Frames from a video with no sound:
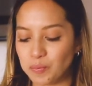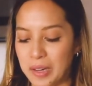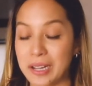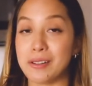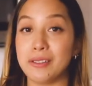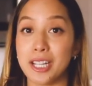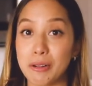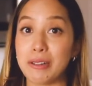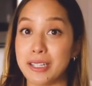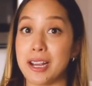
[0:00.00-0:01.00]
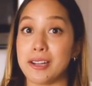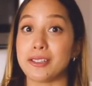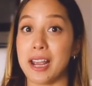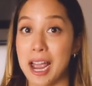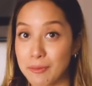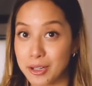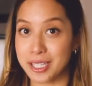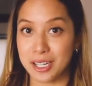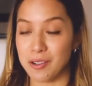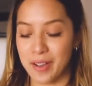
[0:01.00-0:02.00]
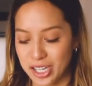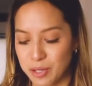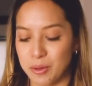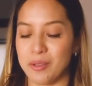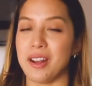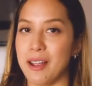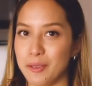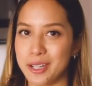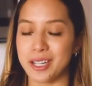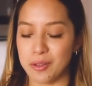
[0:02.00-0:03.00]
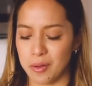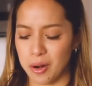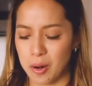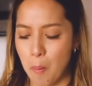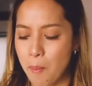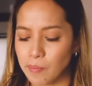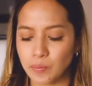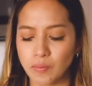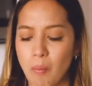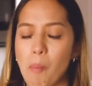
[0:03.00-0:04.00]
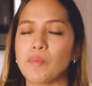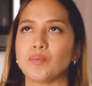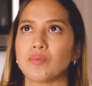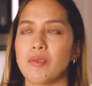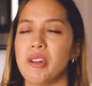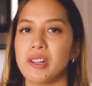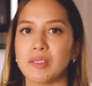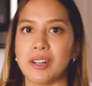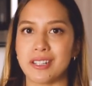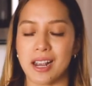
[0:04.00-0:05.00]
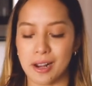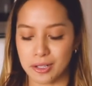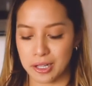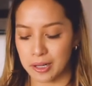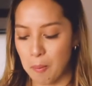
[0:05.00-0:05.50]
I can literally taste every single vegetable and every single herb. It is fantastic.